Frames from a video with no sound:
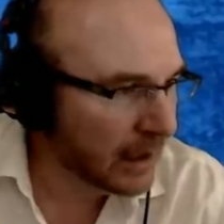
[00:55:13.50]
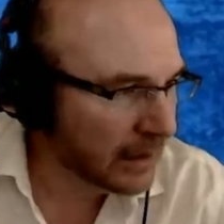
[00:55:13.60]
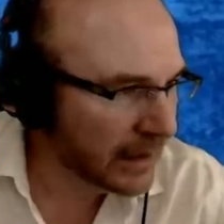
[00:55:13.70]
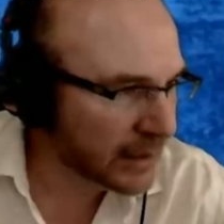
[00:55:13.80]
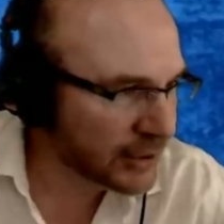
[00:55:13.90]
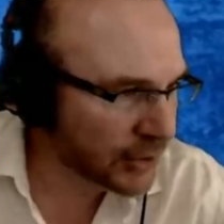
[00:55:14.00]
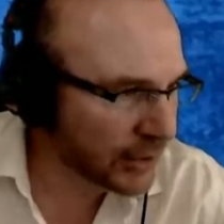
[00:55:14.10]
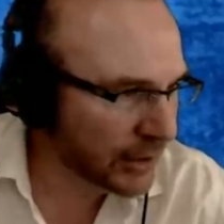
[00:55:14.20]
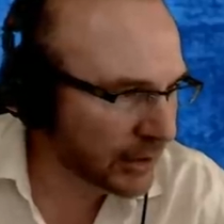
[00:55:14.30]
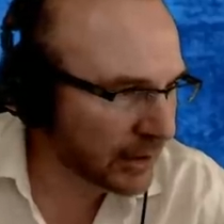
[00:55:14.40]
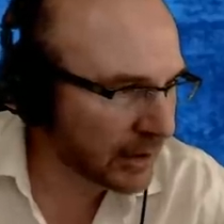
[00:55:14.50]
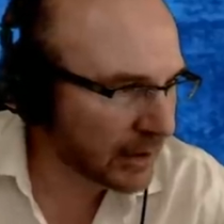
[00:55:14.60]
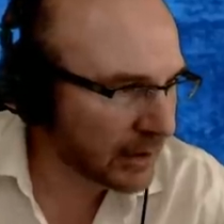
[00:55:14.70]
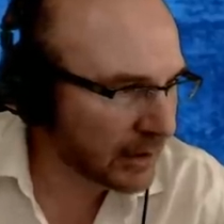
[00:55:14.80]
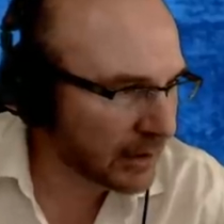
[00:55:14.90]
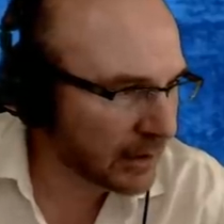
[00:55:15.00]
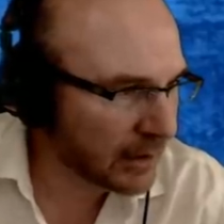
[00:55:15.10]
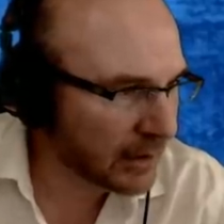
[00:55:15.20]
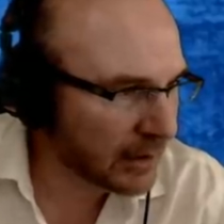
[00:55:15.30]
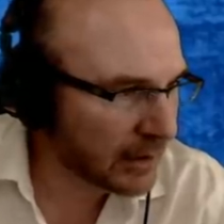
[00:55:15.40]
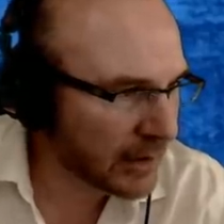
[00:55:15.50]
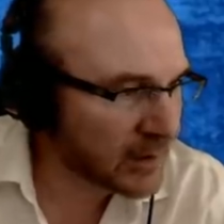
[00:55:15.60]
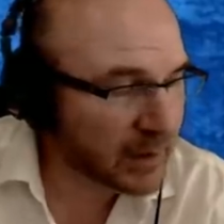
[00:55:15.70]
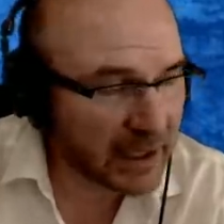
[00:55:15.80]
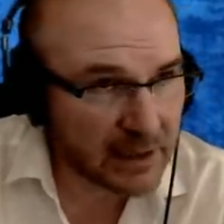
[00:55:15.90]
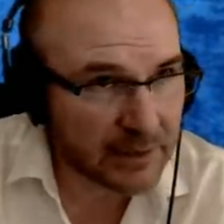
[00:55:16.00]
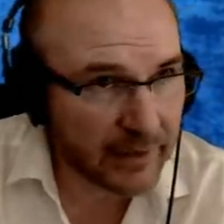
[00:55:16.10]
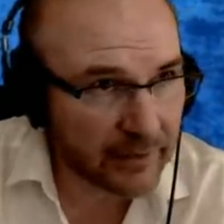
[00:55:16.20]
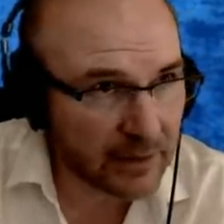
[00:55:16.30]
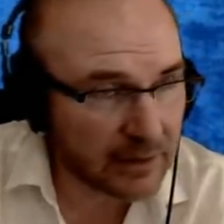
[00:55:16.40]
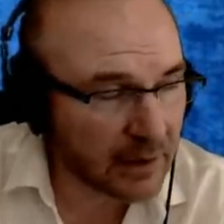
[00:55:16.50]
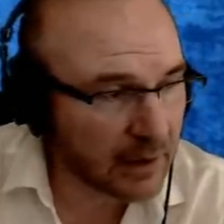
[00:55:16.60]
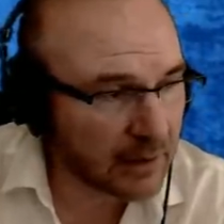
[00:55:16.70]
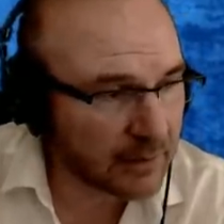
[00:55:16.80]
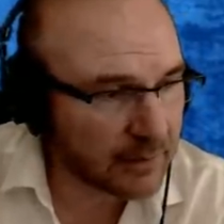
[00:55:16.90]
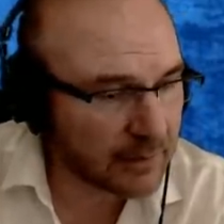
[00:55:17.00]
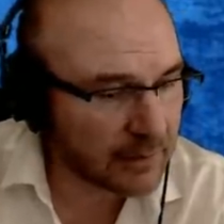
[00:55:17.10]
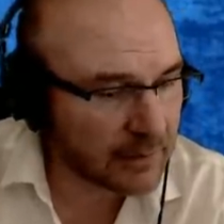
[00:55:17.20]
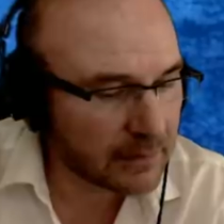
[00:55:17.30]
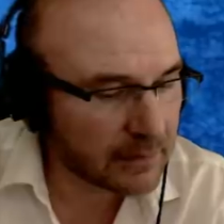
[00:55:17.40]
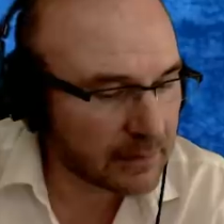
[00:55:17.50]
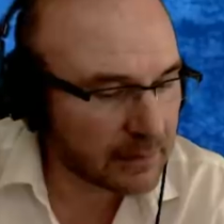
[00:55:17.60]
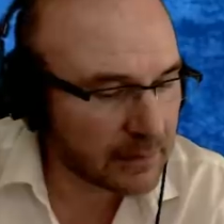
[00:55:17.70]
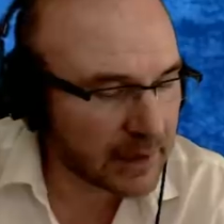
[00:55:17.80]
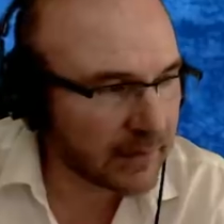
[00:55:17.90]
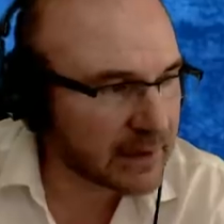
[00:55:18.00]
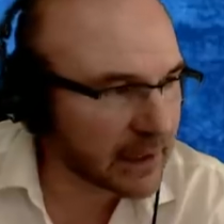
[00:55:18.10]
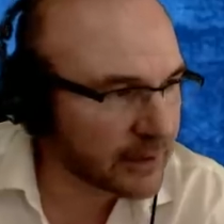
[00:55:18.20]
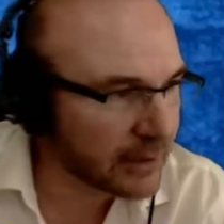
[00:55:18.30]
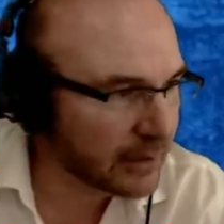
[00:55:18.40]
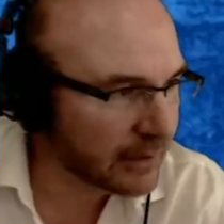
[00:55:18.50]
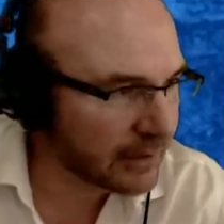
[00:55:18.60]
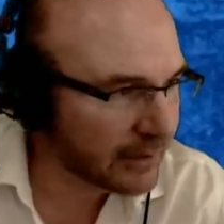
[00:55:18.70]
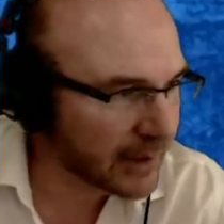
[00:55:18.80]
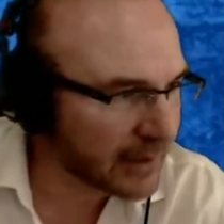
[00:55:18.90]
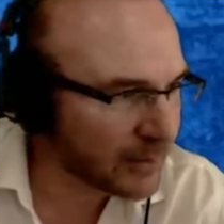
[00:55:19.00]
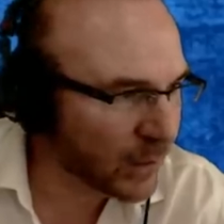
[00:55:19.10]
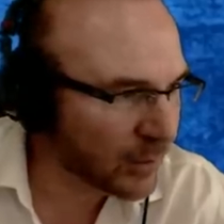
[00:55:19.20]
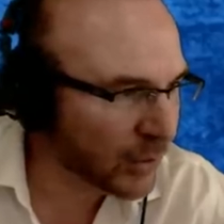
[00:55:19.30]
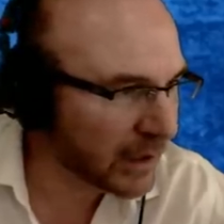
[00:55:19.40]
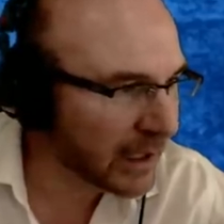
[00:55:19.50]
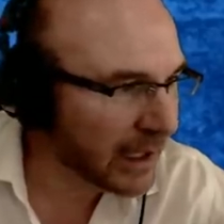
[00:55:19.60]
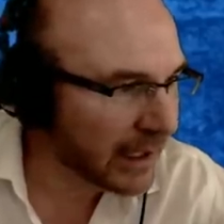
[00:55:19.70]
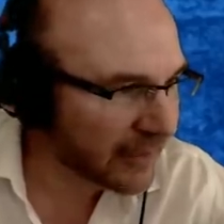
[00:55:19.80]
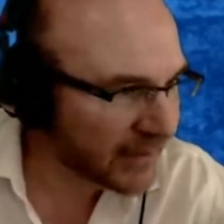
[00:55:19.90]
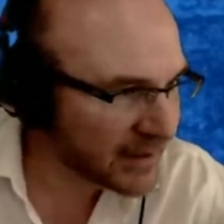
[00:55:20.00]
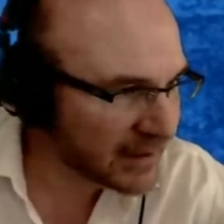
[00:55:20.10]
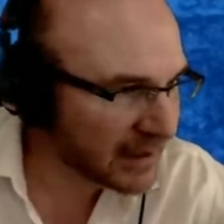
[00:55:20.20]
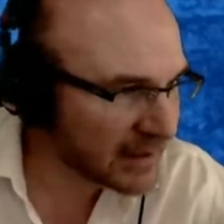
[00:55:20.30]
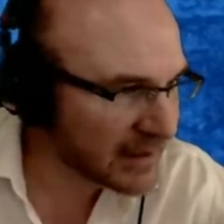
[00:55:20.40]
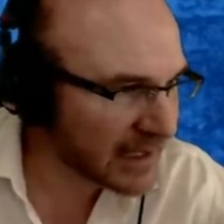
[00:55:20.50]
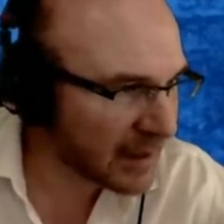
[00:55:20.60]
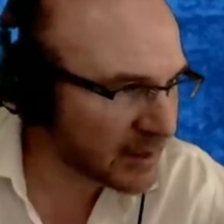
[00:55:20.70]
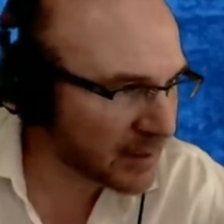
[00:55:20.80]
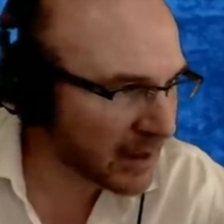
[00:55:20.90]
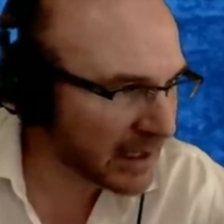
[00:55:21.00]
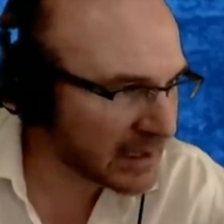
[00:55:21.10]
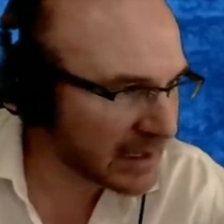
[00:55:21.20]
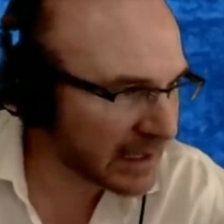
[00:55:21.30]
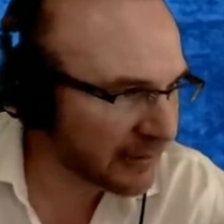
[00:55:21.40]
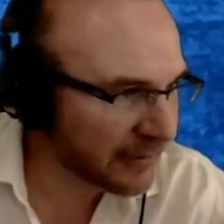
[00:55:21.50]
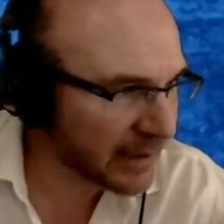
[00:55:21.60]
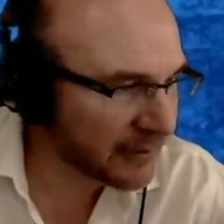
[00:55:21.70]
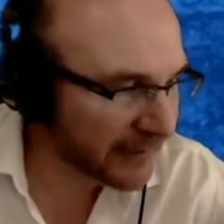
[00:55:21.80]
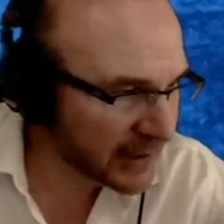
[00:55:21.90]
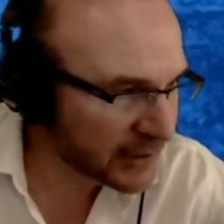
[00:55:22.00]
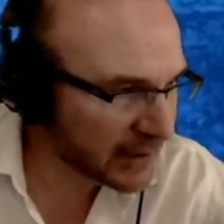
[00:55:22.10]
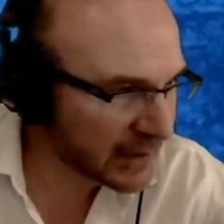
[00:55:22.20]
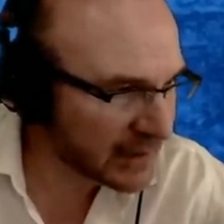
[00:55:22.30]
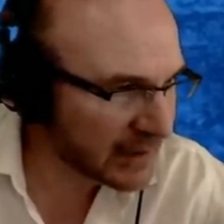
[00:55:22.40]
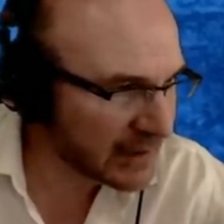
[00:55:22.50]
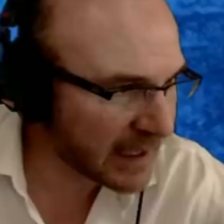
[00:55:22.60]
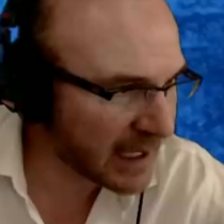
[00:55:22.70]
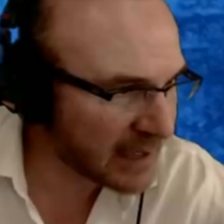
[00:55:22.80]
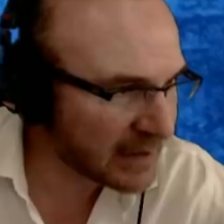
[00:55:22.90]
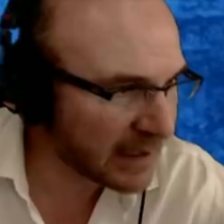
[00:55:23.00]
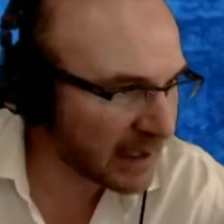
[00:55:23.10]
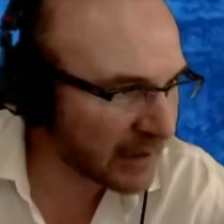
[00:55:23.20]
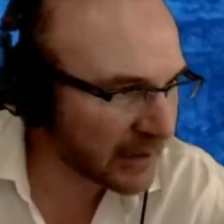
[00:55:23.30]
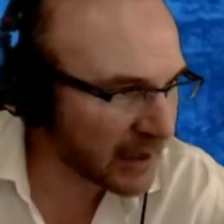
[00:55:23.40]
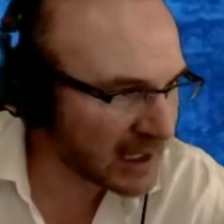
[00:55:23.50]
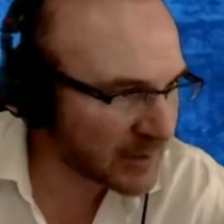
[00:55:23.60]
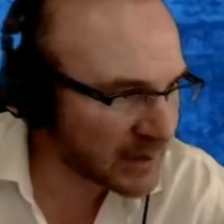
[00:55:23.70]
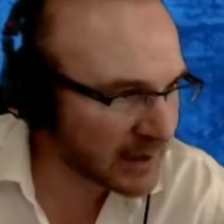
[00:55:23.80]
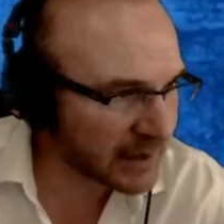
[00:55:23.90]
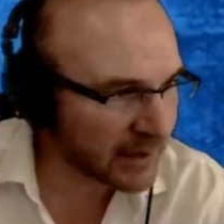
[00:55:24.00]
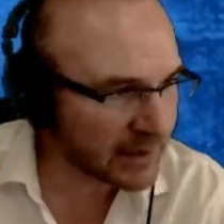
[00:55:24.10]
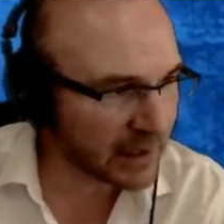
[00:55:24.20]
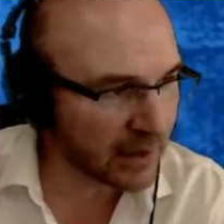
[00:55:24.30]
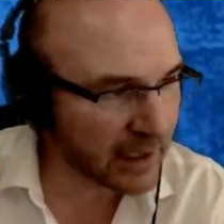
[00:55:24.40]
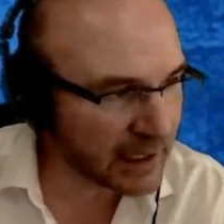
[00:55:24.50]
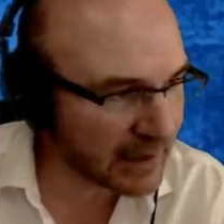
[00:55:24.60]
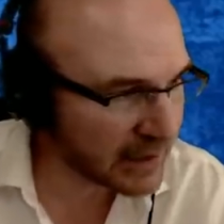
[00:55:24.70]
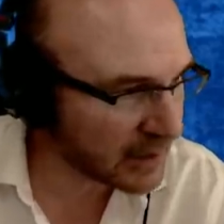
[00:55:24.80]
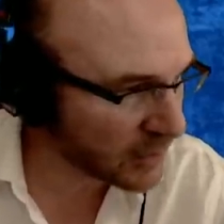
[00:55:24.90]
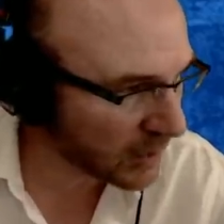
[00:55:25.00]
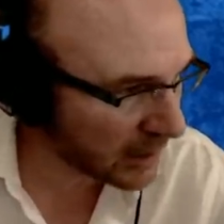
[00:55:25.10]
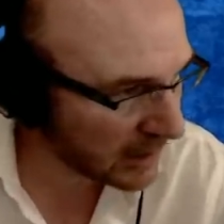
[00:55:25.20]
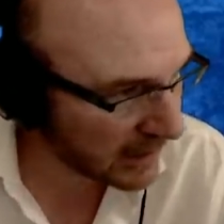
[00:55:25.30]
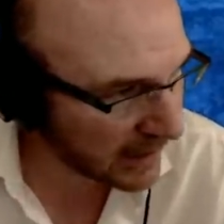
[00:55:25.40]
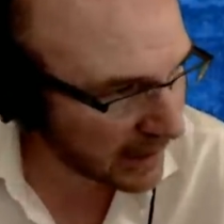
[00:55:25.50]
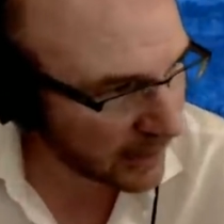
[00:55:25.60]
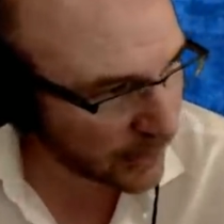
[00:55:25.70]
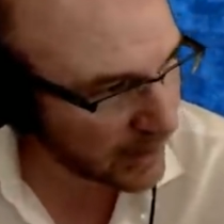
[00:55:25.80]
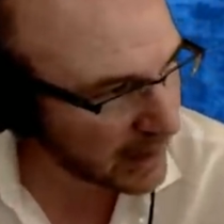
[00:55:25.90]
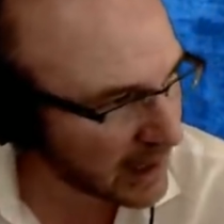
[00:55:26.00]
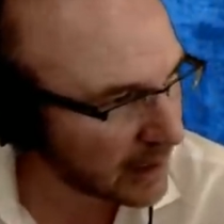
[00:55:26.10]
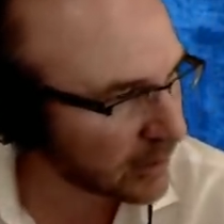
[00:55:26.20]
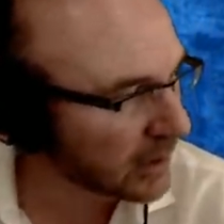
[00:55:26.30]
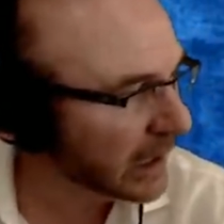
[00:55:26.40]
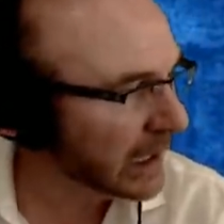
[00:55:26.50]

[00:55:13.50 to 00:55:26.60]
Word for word: Nick Junior That was my kid's favorite um, T V station. At one point, if this does establish Mark as likely fi fiction, doesn't this cast the other Gospels in serious doubt as historically reliable?